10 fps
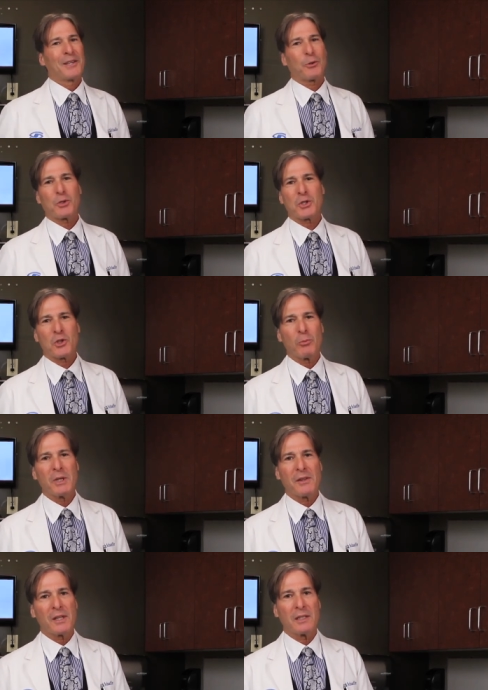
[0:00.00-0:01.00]
There are so
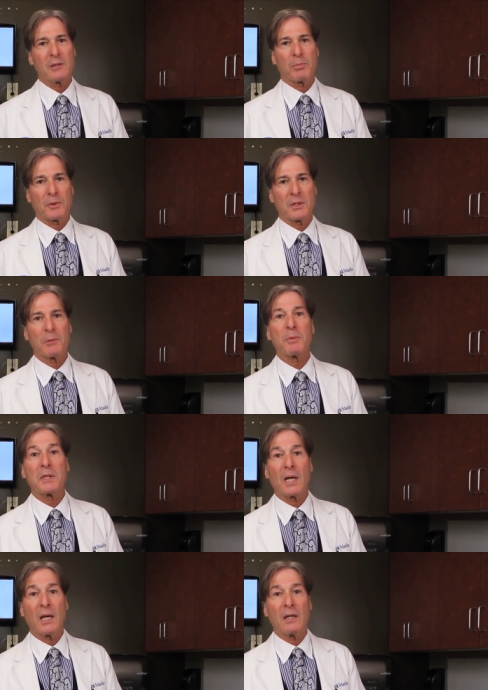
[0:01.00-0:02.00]
many things that precipitate